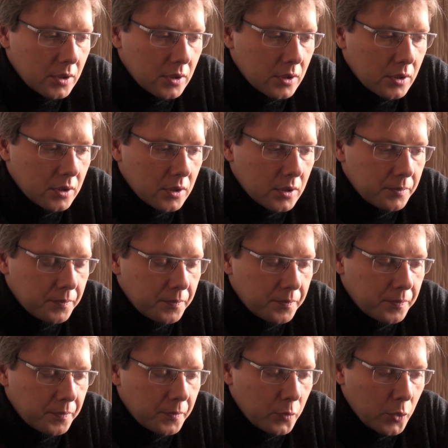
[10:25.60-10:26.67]
uh,
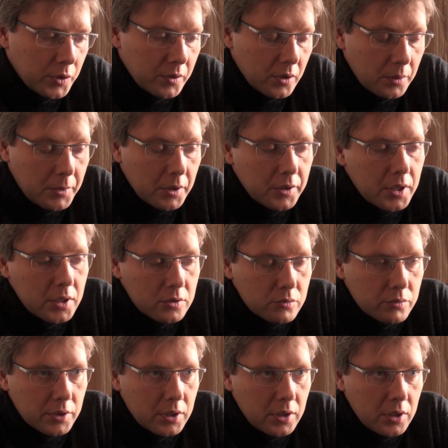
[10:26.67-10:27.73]
when we talk about
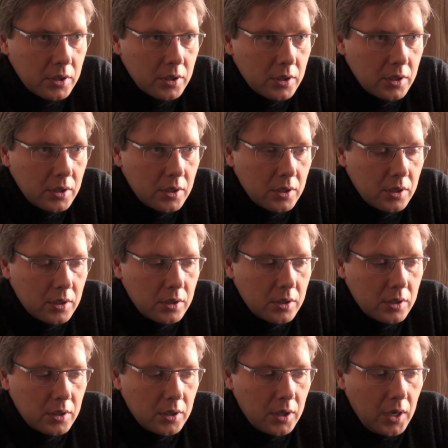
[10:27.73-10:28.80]
history.
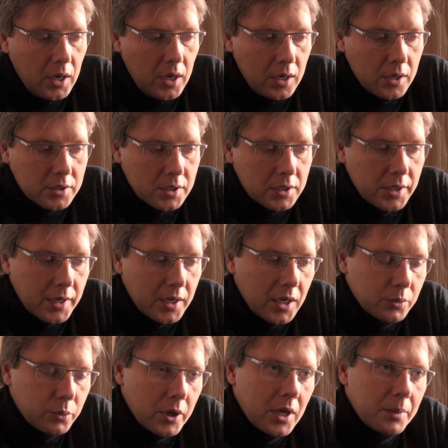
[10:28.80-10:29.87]
It is
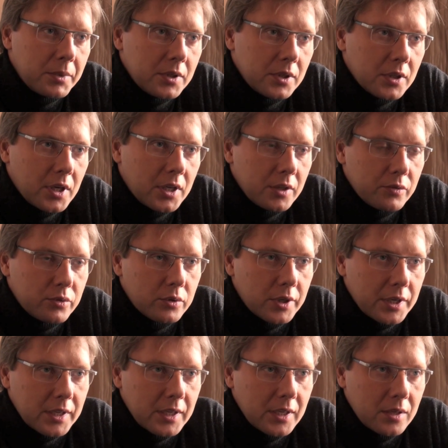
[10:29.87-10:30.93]
clear-cut what happened in nineteen
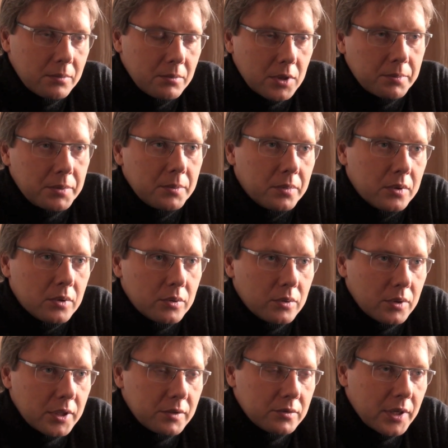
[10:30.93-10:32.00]
forty, but people
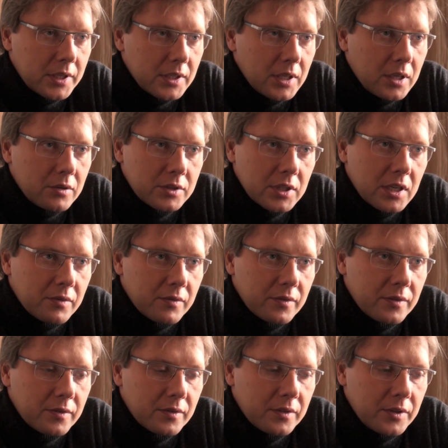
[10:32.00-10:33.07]
who live right now, they have
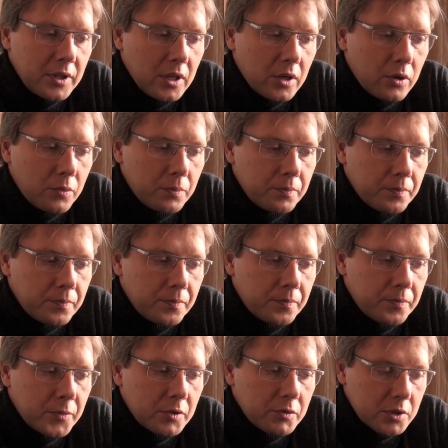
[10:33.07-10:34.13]
no
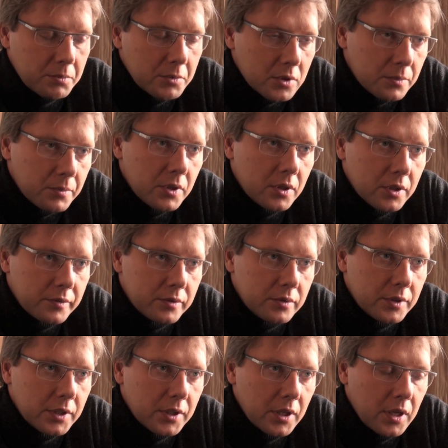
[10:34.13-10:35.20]
responsibility
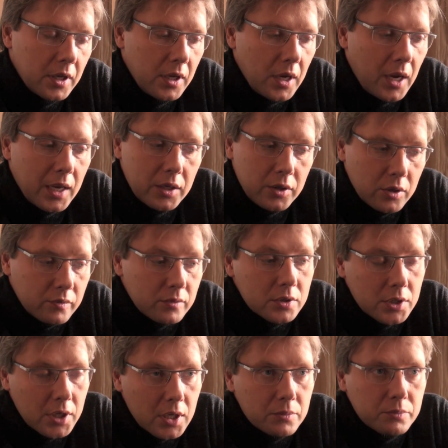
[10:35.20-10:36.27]
for it, and you have to
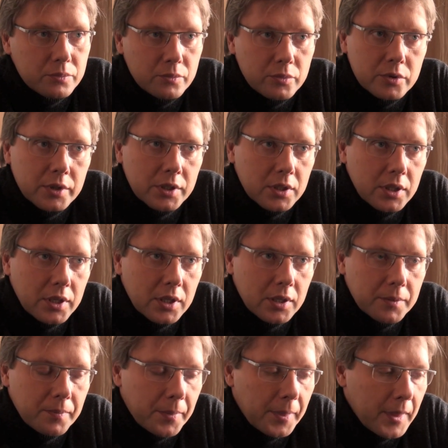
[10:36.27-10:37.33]
say it very
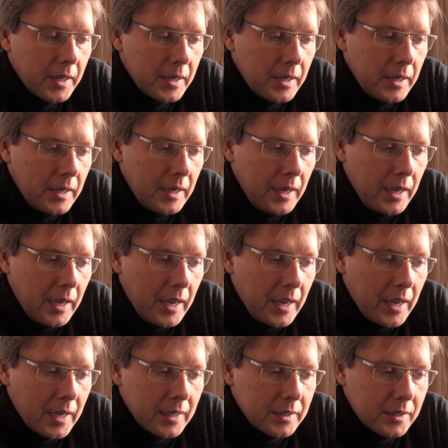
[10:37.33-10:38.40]
clearly.
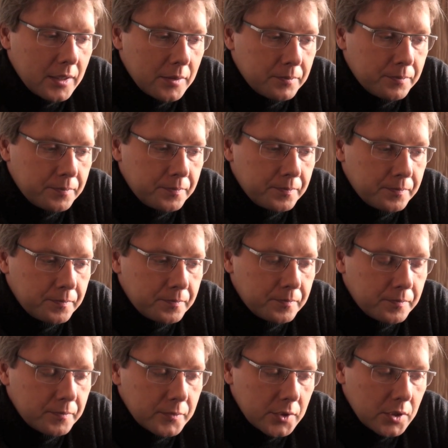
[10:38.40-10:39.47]
And um,
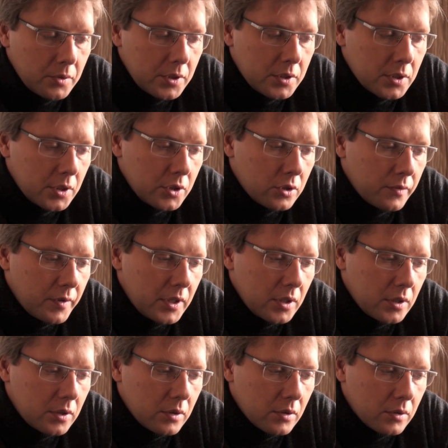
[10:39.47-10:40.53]
so it's an issue of
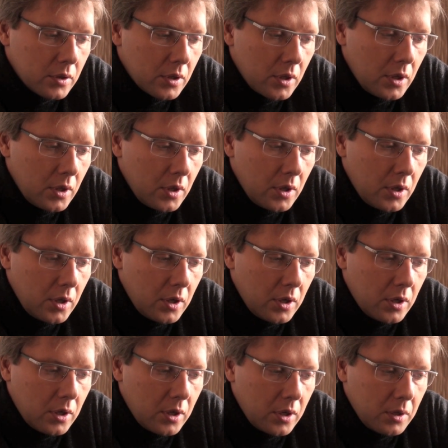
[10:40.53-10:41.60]
attitude,
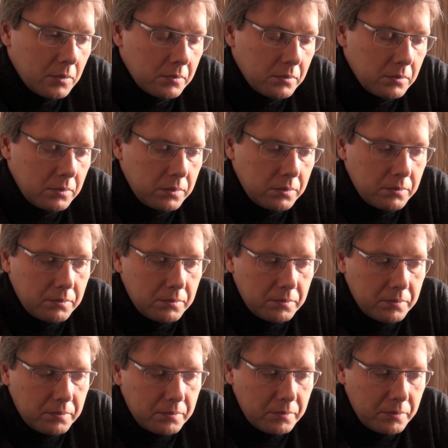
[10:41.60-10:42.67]
uh,
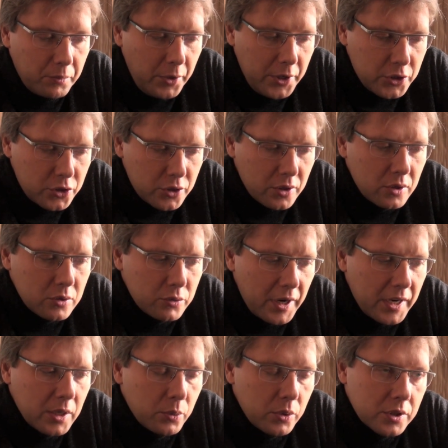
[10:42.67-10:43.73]
which
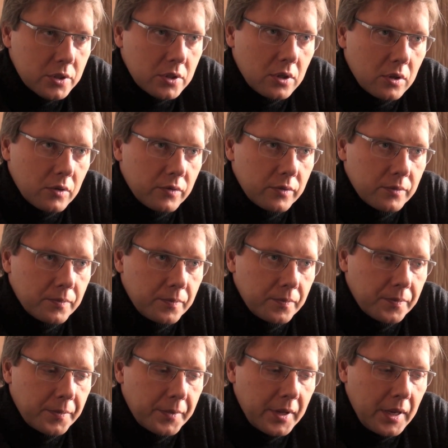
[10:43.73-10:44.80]
already will solve.
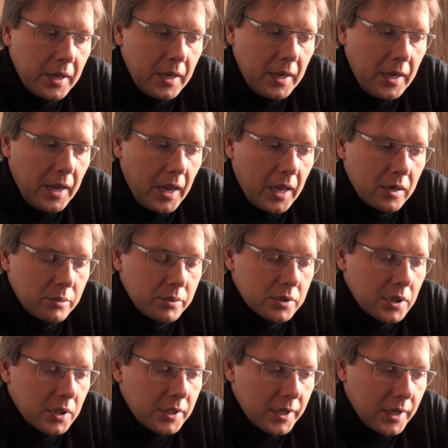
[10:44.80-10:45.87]
Mm-hmm. And if we
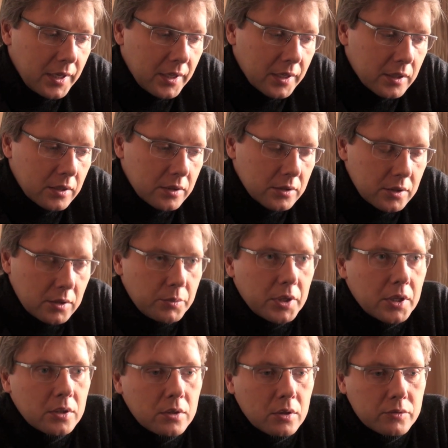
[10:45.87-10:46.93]
start dialogue,
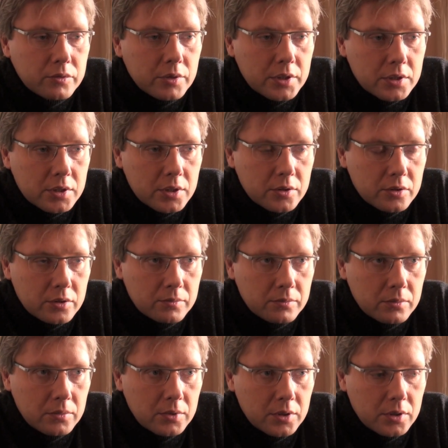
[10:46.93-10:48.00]
somebody can talk, for instance,
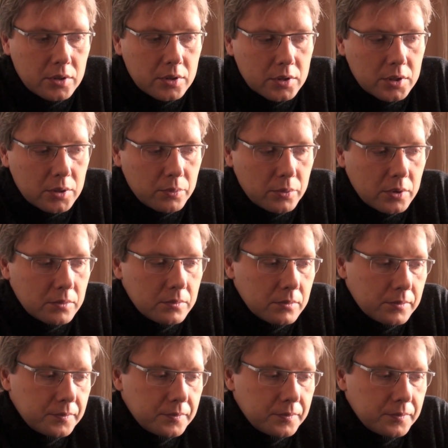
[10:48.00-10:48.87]
that, well,